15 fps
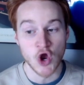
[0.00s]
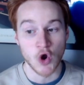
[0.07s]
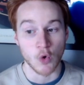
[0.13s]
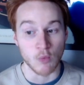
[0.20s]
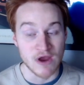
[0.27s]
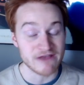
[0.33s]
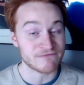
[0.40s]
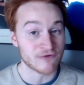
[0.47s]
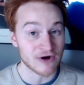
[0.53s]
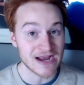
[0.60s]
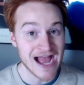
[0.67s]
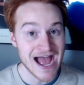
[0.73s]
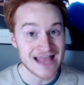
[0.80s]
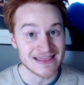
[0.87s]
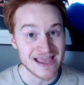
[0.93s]
We
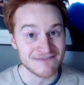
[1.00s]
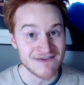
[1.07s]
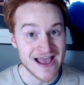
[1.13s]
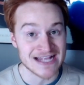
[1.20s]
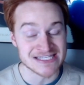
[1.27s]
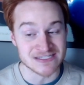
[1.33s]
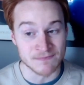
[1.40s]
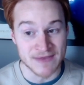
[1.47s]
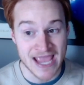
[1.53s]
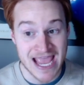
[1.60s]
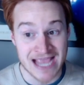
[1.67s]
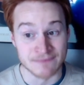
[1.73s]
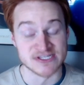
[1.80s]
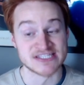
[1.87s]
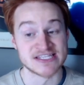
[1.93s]
forgot they've had some games.